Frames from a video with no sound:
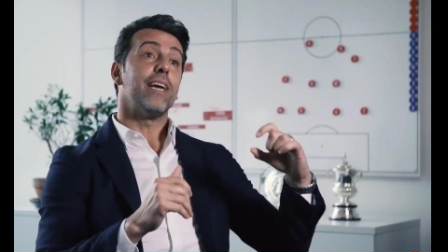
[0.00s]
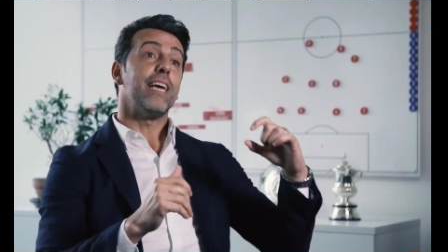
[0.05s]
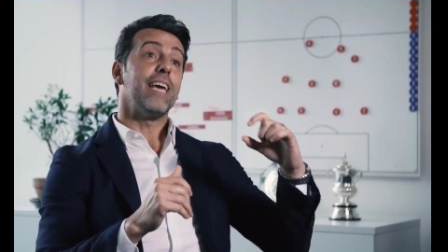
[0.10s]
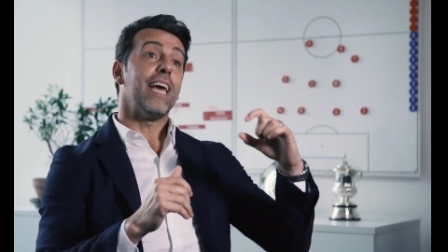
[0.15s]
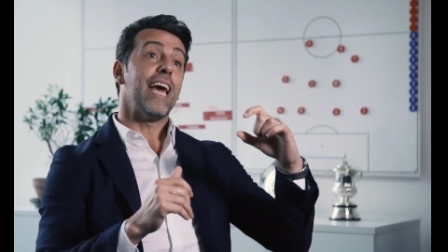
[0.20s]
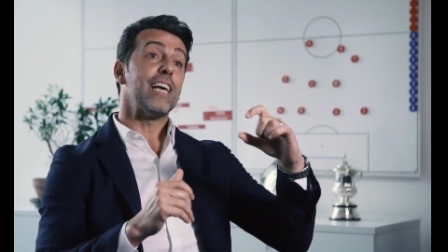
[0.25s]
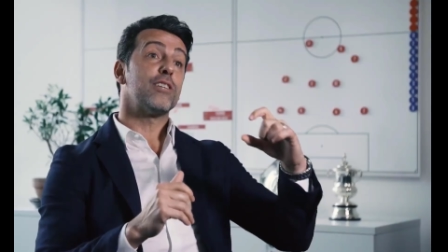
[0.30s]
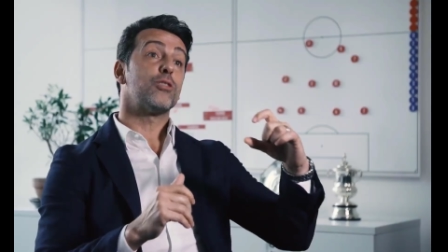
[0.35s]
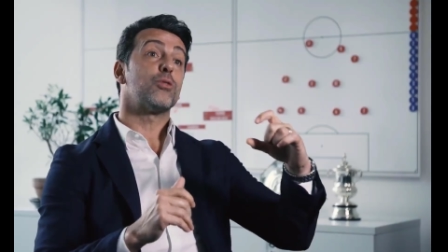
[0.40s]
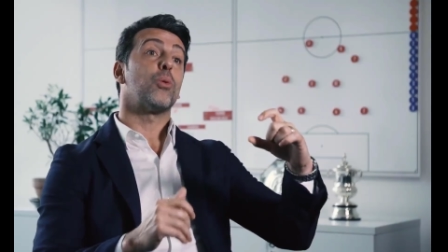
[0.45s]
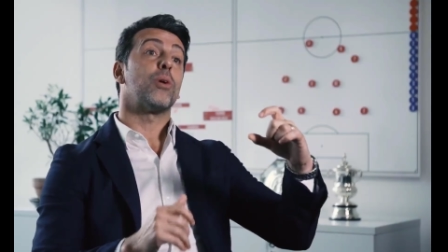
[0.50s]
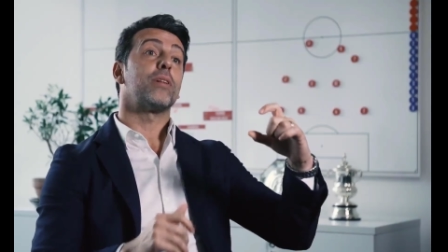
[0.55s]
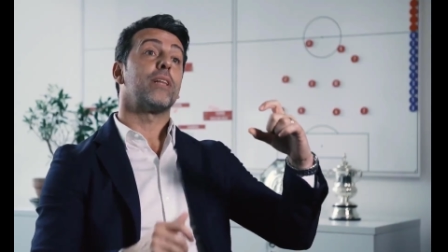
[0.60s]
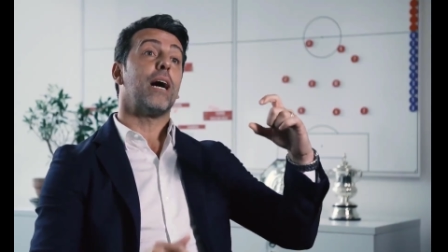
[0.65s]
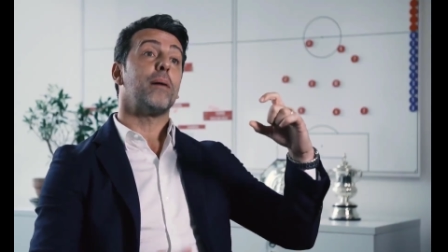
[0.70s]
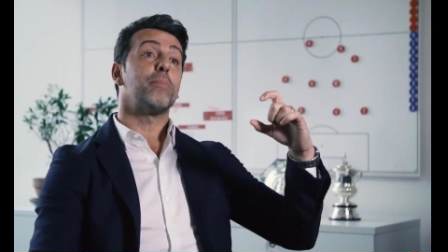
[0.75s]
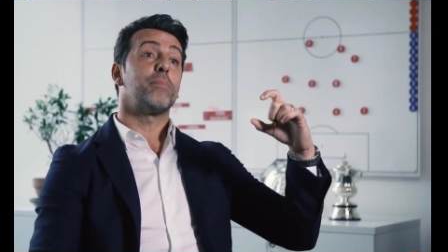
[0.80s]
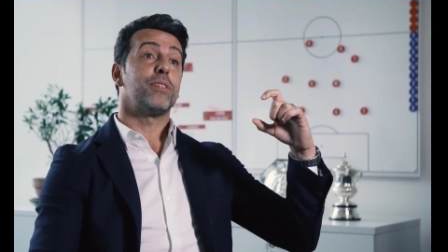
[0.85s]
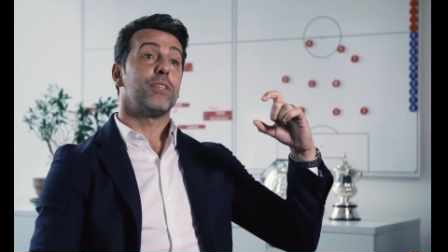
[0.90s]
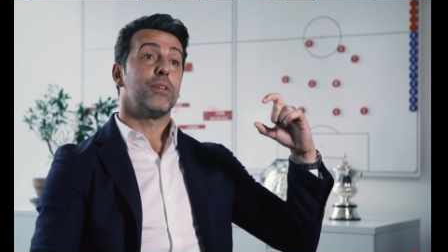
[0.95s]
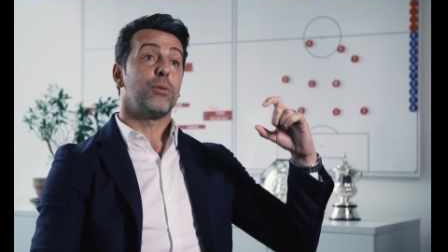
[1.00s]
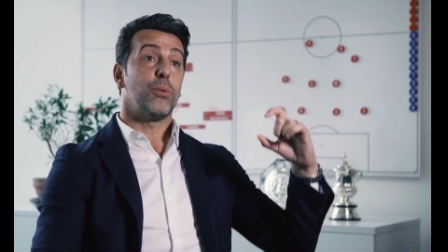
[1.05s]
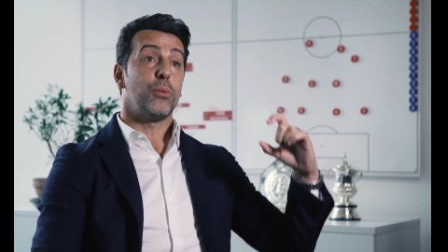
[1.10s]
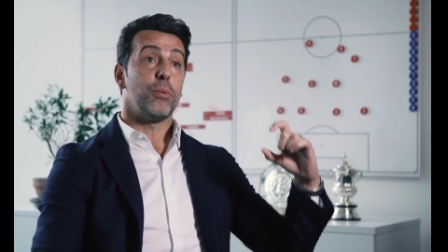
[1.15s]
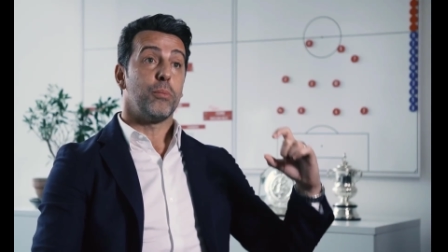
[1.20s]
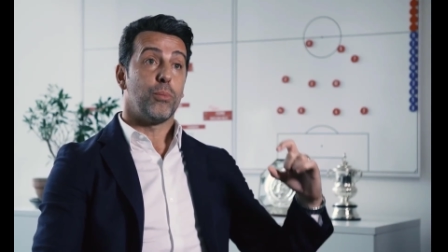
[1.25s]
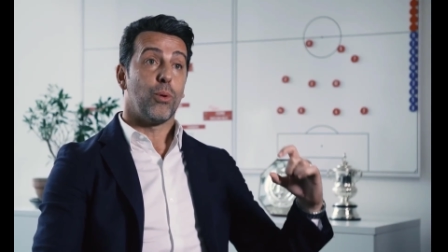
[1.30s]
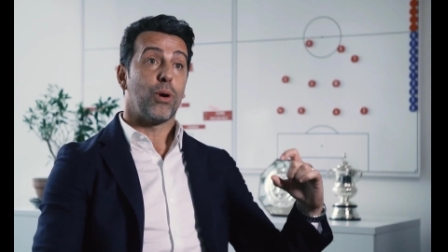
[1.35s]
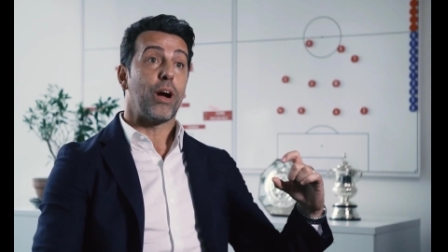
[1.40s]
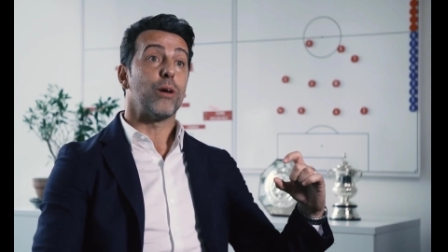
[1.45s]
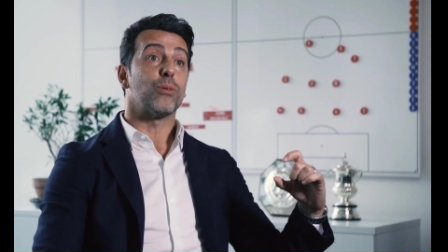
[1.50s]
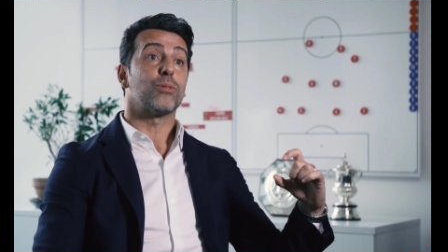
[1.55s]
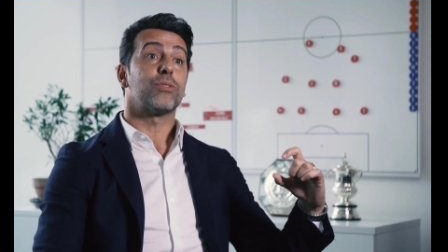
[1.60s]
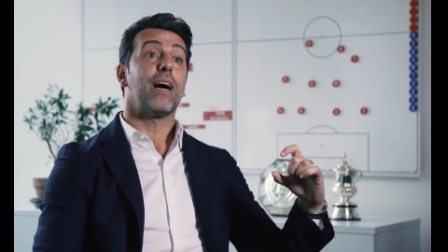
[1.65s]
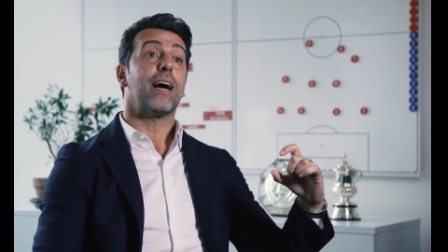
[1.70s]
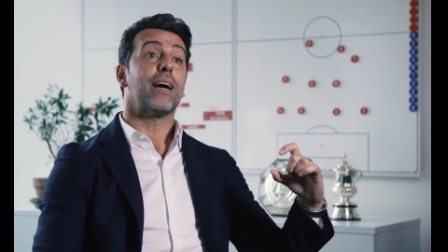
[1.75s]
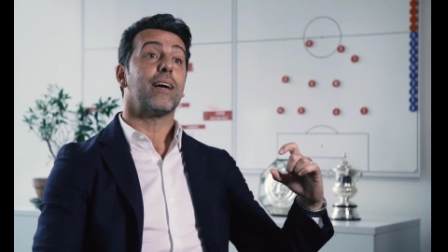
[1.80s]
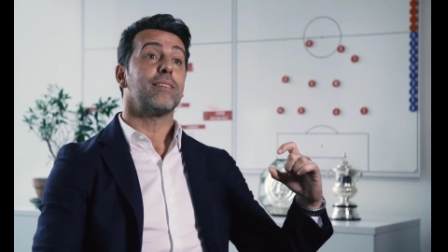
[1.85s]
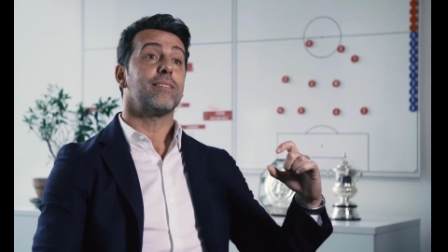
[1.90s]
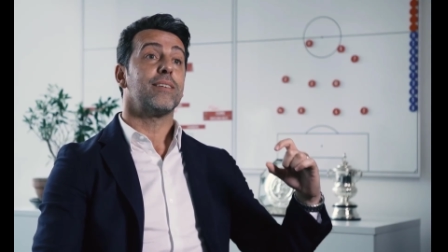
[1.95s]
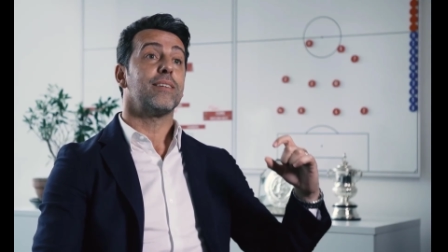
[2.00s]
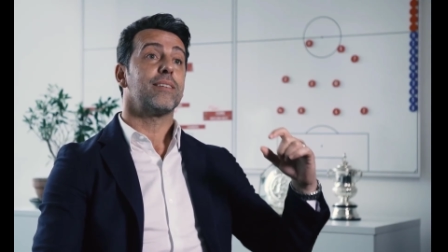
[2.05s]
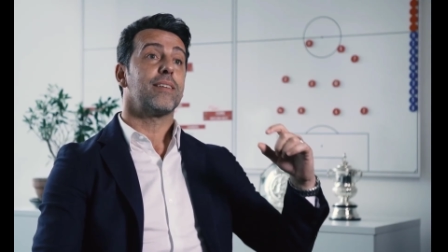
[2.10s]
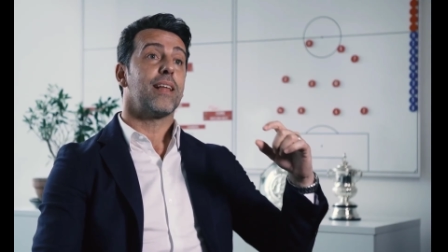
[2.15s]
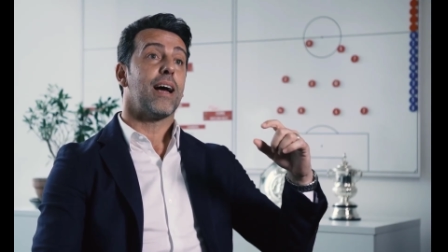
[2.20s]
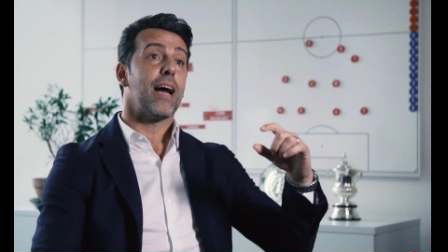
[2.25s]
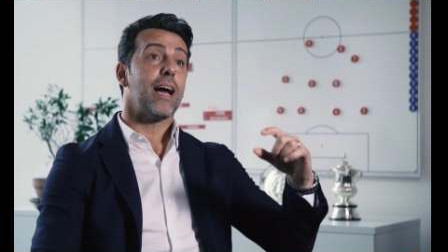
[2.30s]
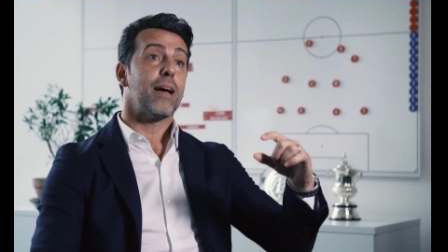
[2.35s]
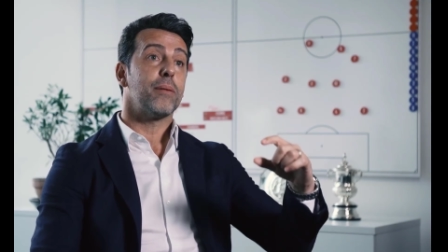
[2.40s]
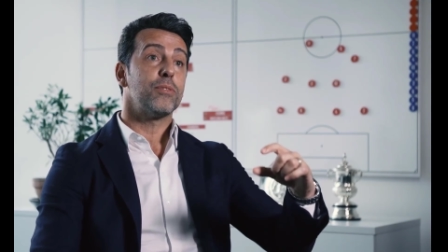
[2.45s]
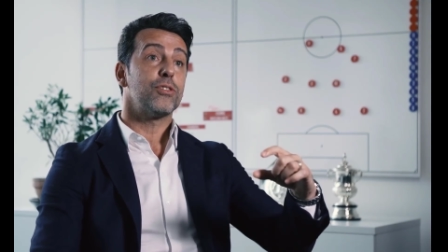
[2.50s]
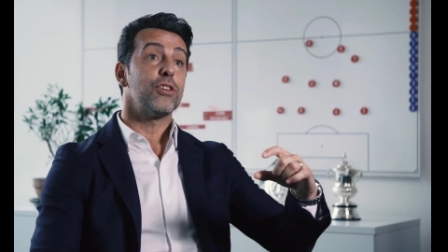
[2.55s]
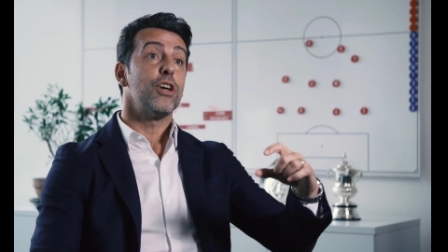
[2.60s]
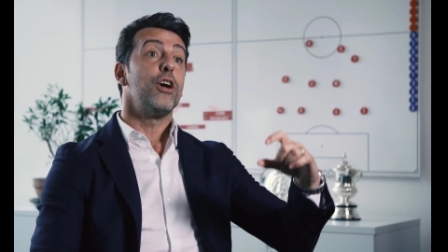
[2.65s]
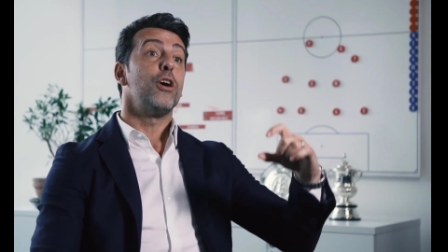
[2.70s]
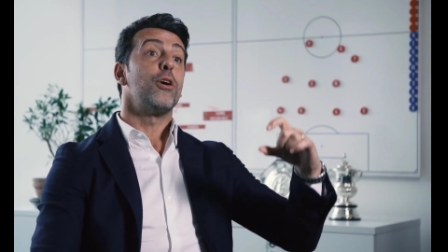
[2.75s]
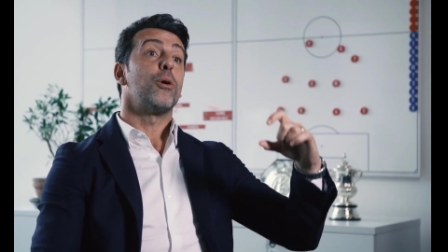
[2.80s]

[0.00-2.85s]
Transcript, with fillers: he has to adapt Bukayo Saka sometimes,